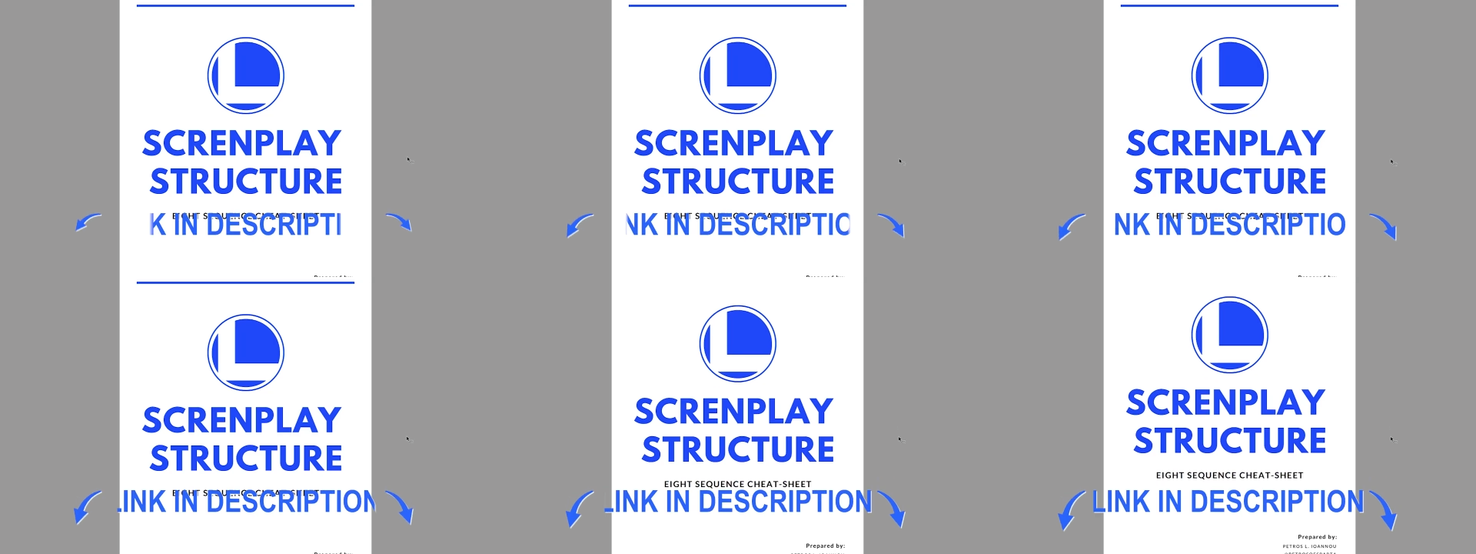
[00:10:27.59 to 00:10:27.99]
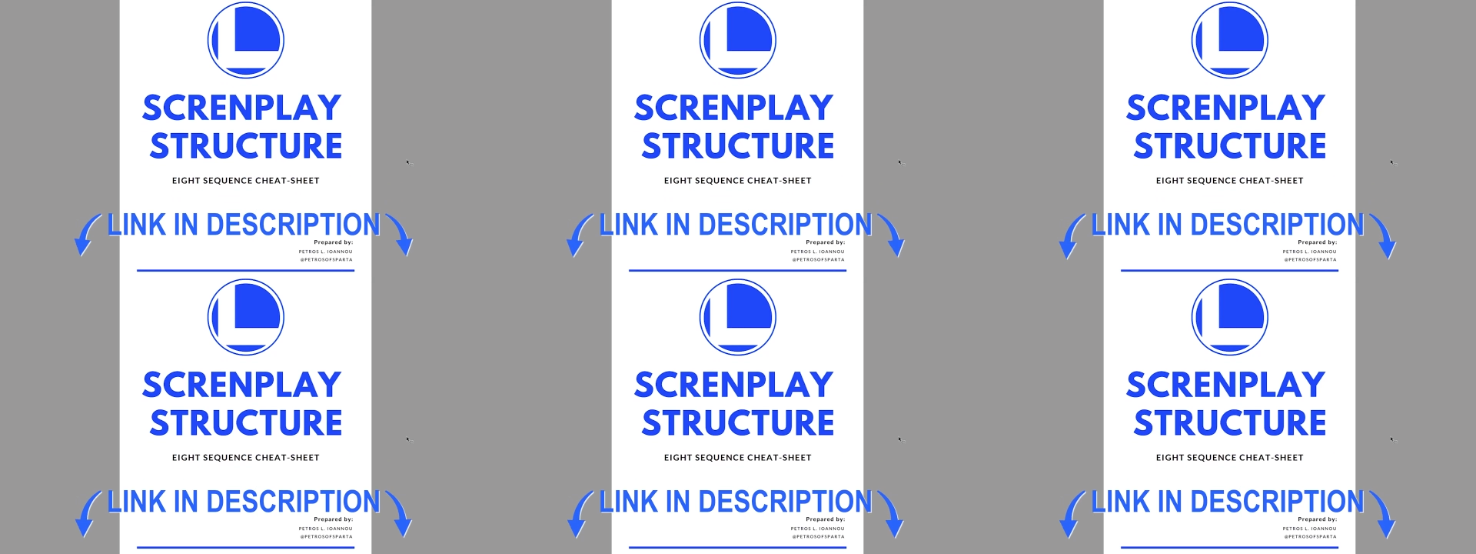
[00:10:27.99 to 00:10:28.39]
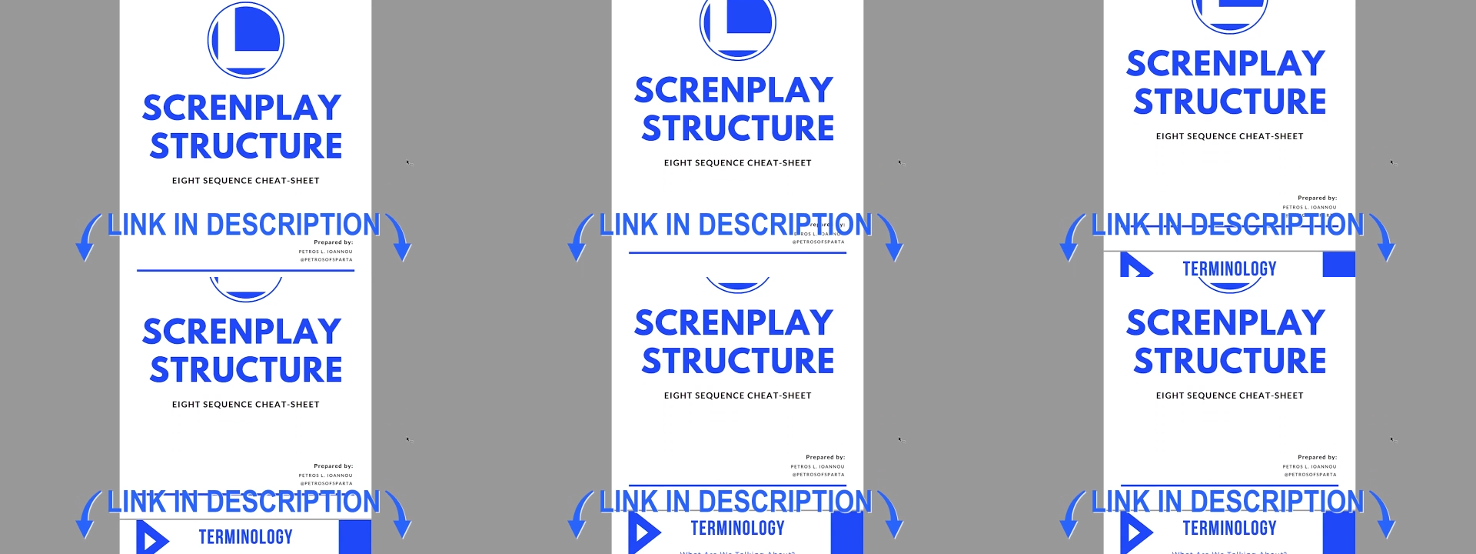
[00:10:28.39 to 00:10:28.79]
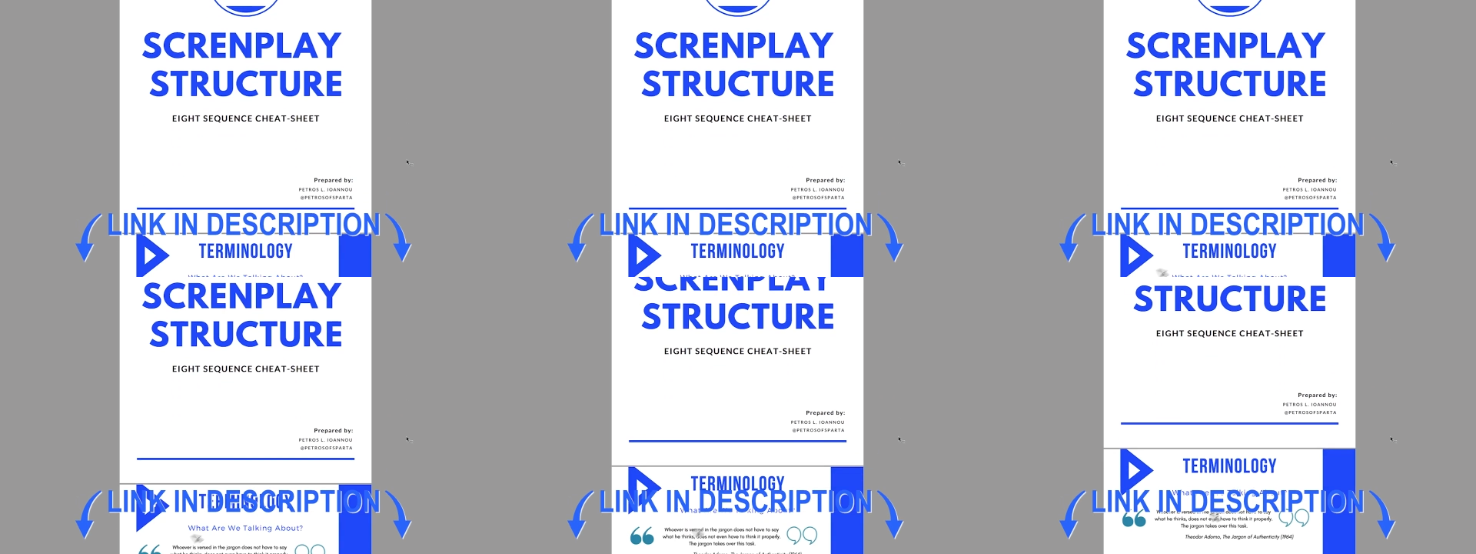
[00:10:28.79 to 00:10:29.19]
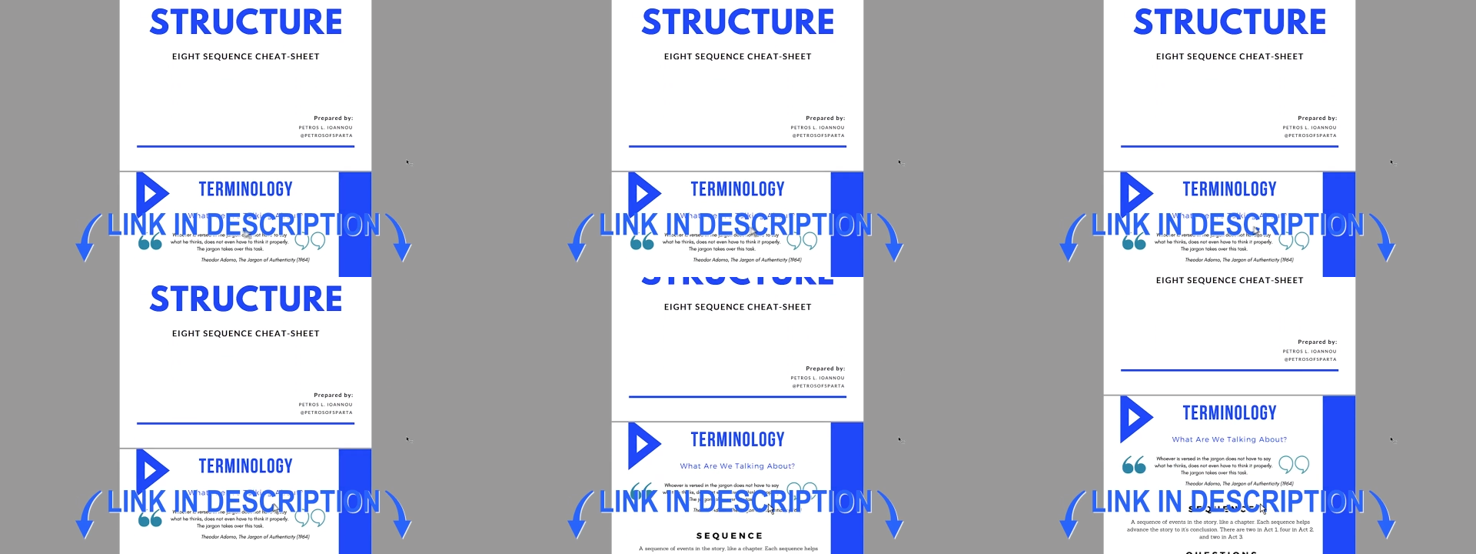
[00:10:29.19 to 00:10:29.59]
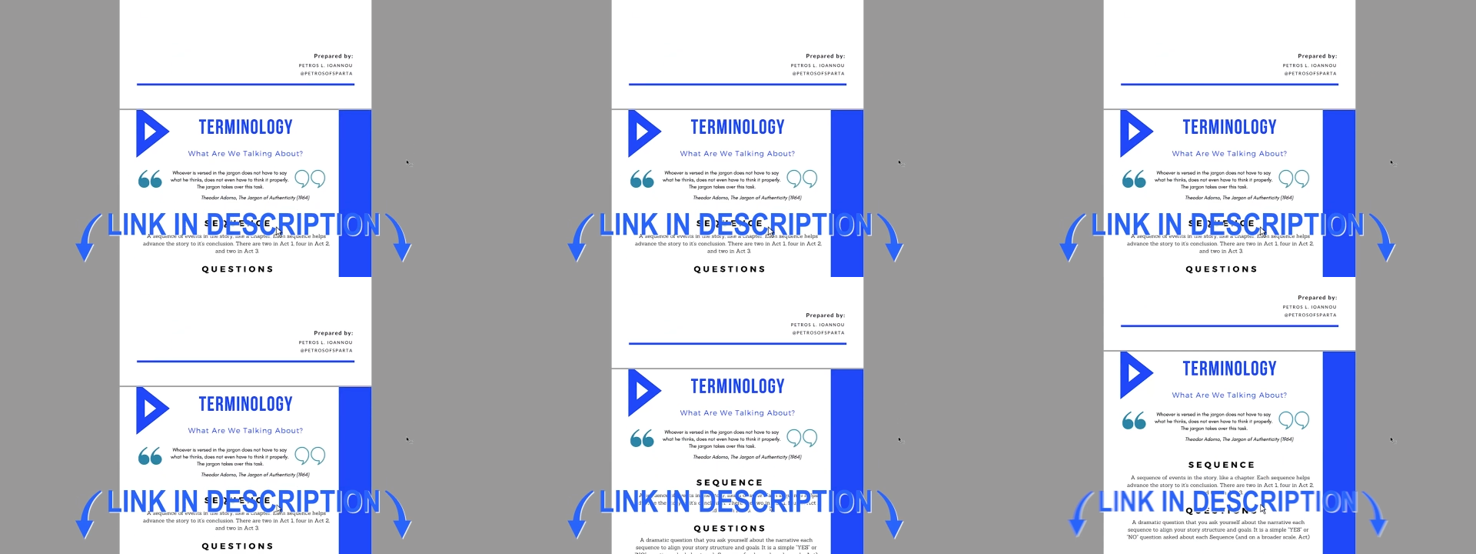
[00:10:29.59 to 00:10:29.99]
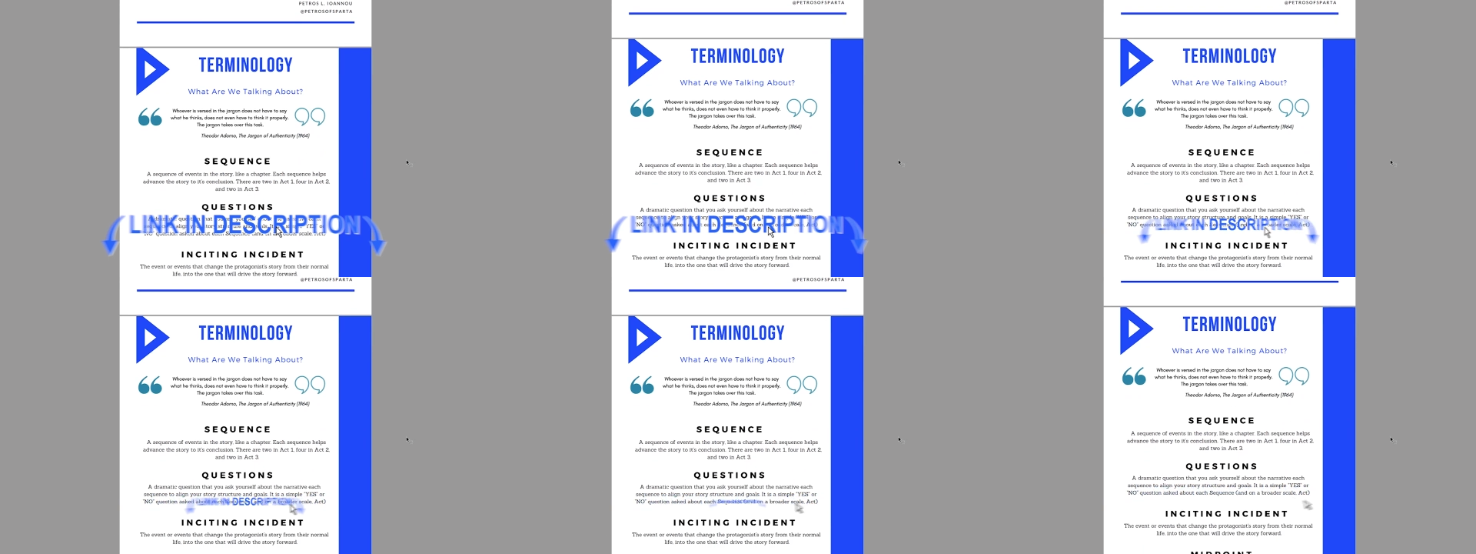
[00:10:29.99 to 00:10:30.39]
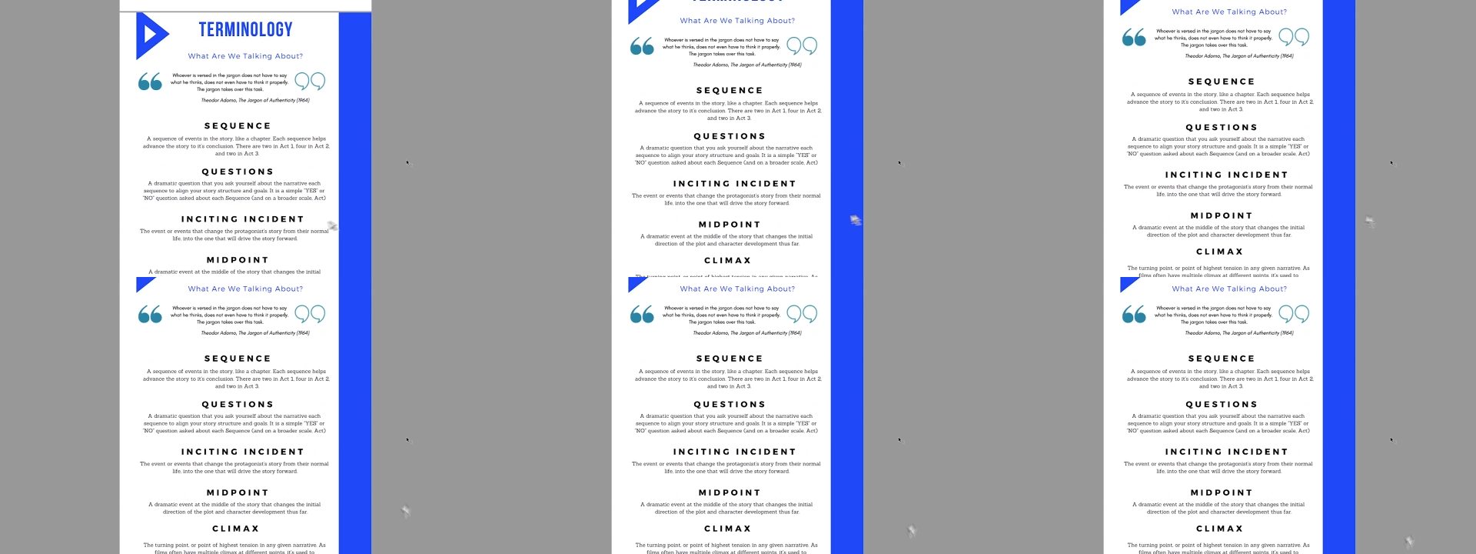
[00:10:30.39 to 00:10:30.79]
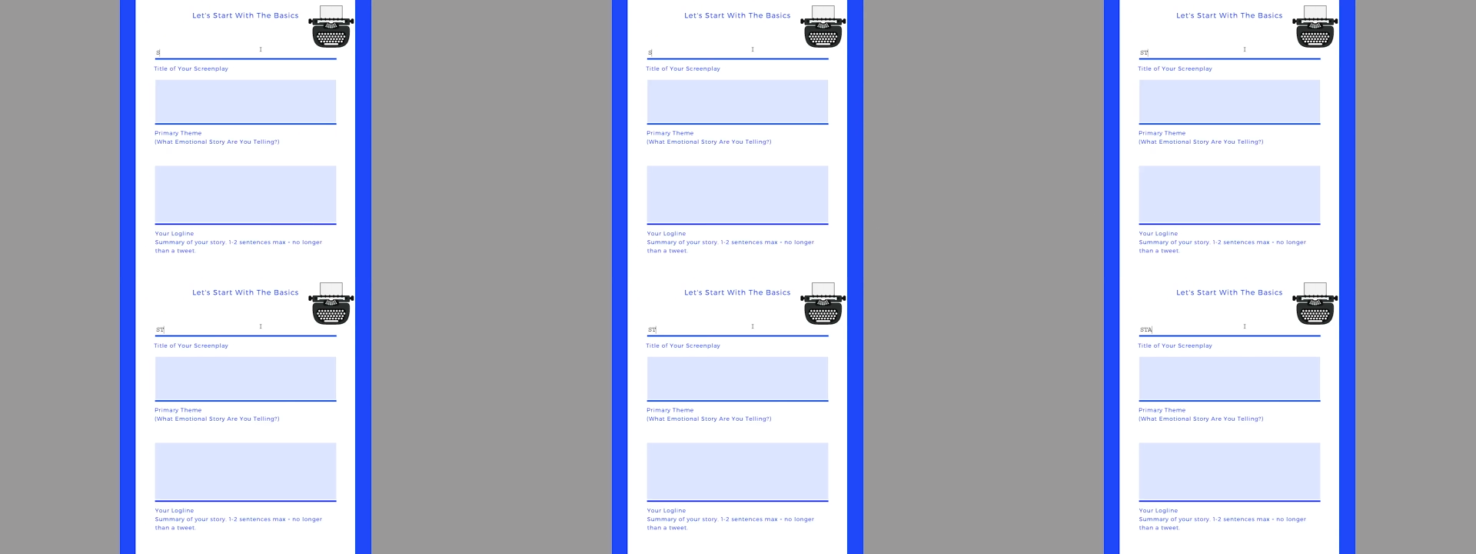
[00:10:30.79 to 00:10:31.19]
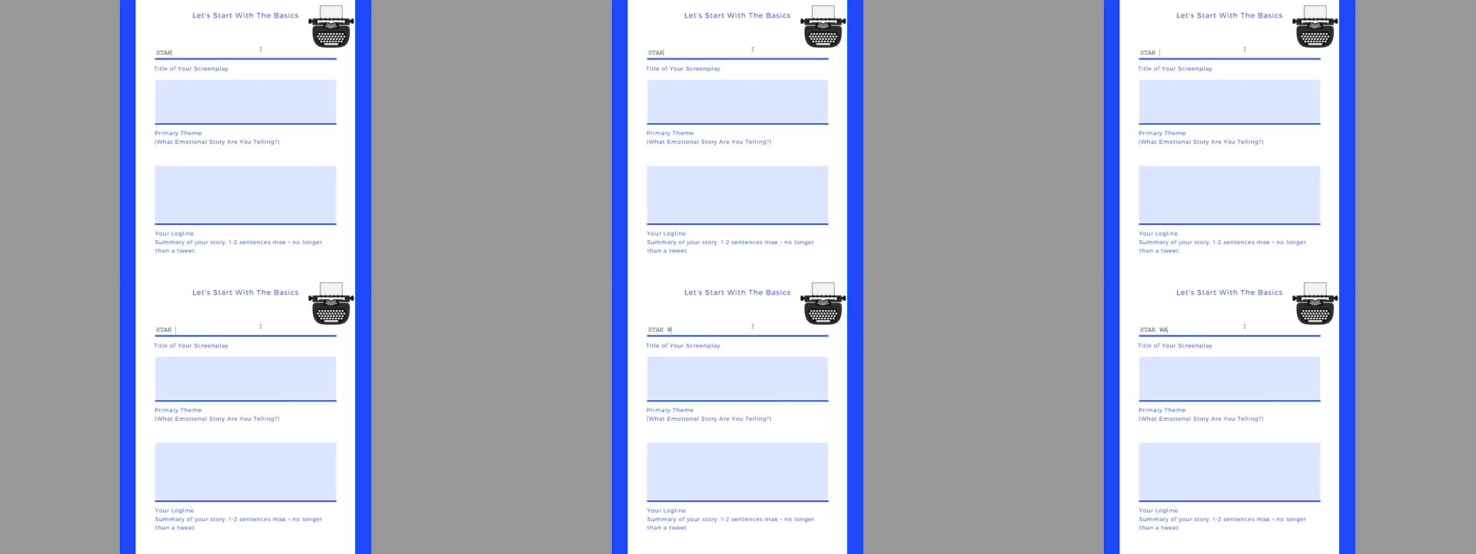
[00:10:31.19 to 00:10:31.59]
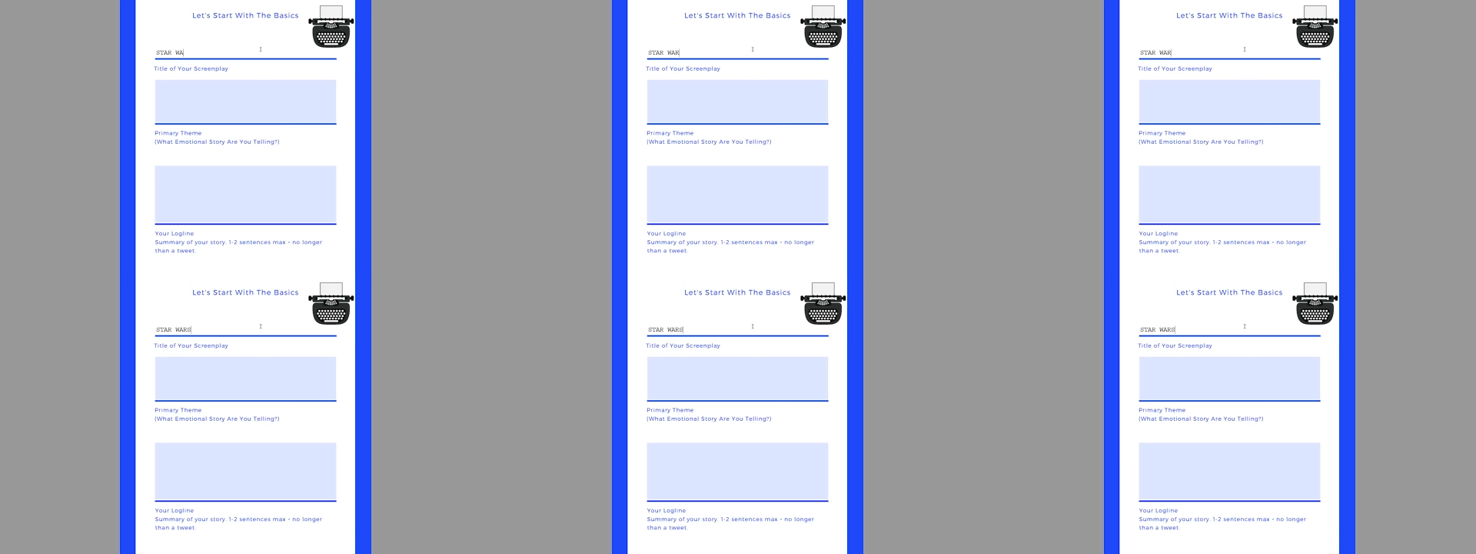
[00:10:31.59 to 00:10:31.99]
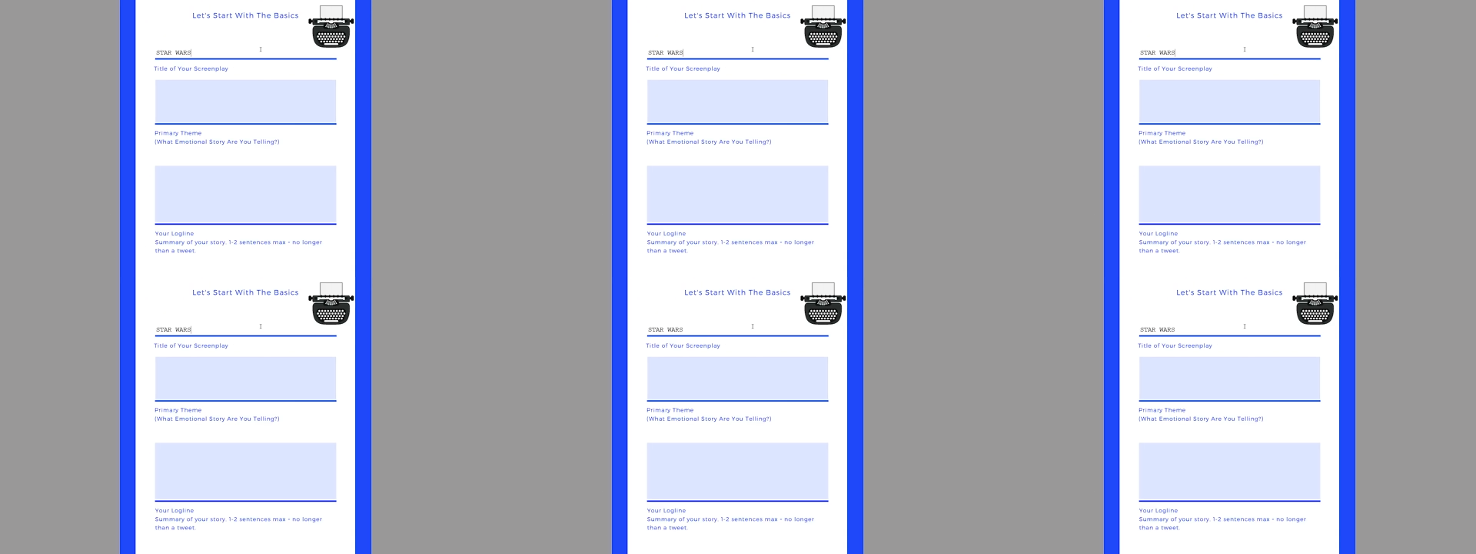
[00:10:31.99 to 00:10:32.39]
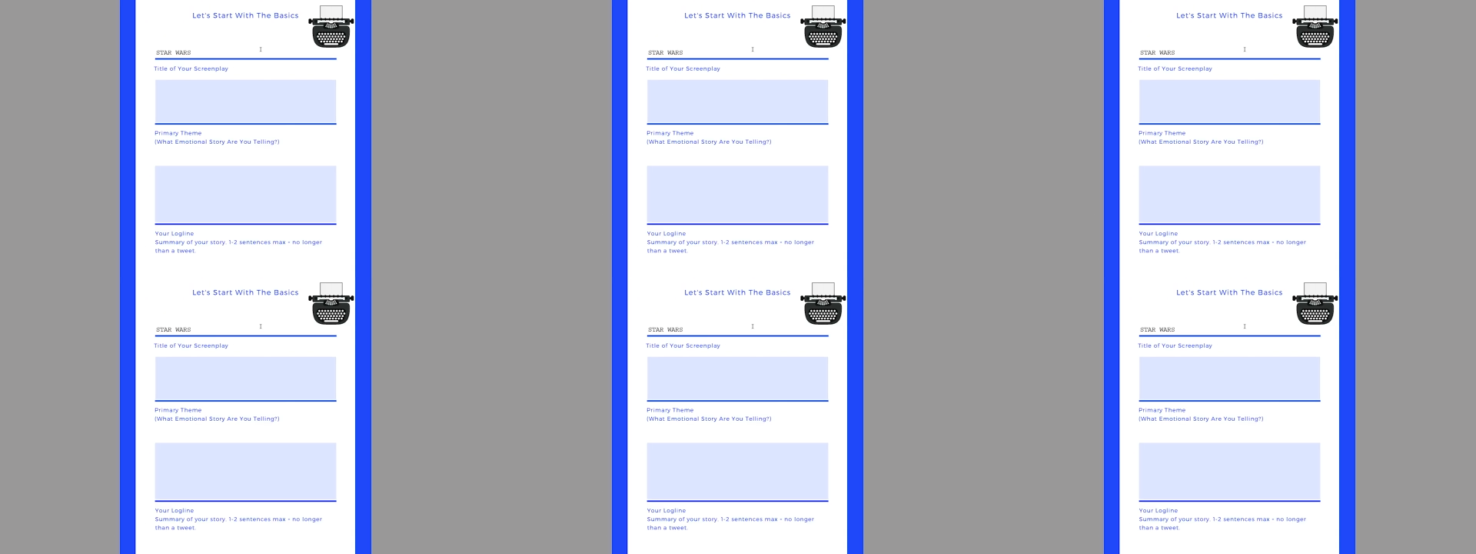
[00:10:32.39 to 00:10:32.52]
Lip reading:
(no speaker visible)